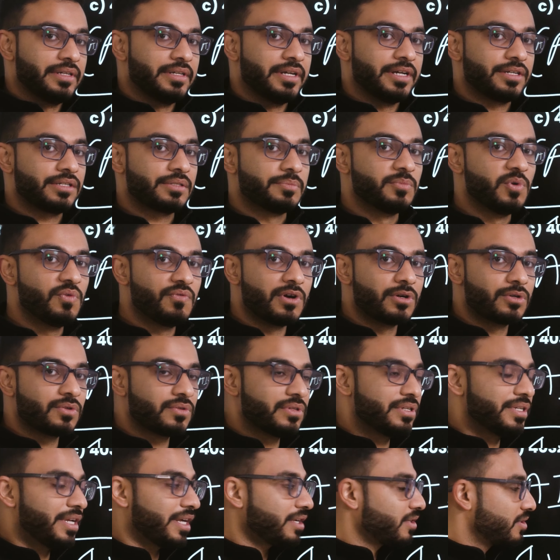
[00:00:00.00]
let's move on to
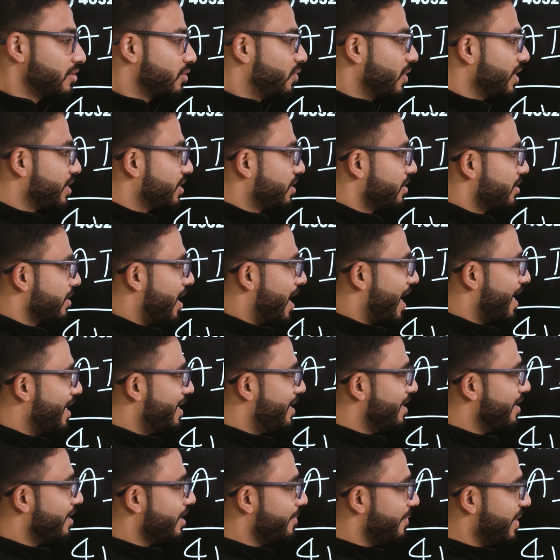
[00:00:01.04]
the next question. The
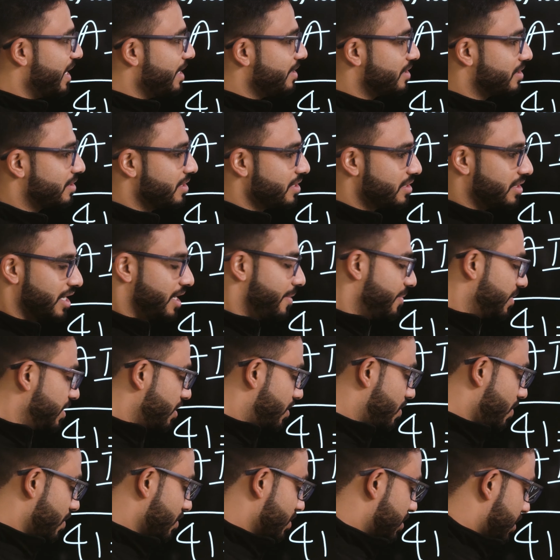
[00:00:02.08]
idea remains the same,
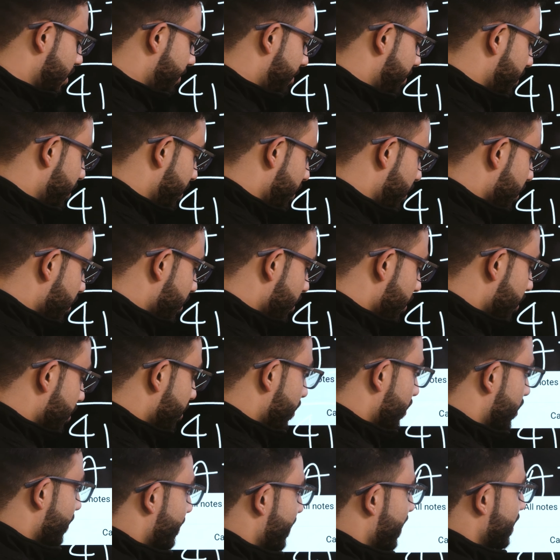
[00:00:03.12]
the concept
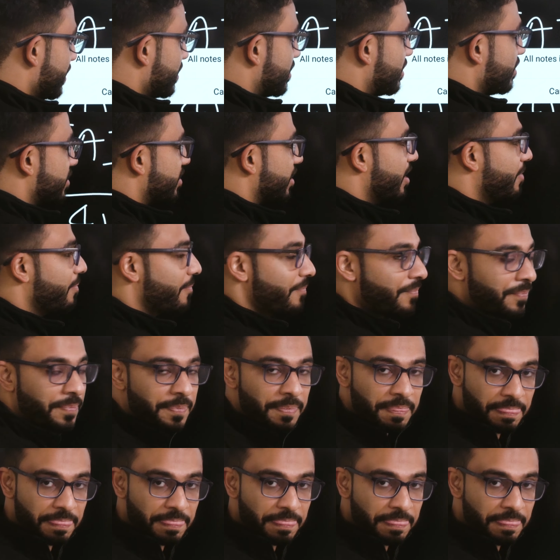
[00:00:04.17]
remains the same.